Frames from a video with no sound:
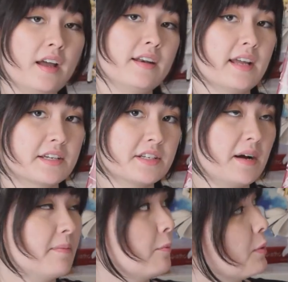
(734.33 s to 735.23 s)
Next
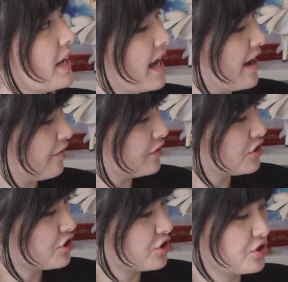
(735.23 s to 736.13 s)
up we have
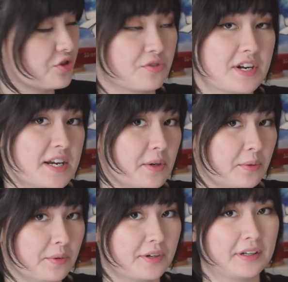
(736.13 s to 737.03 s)
Street
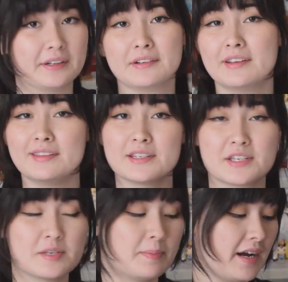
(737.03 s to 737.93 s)
Order, and
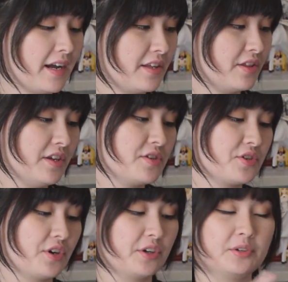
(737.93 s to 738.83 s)
this is by the
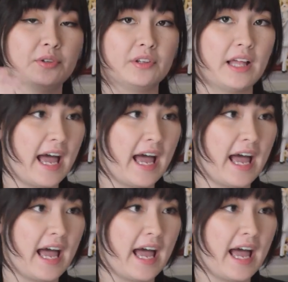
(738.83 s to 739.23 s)
circle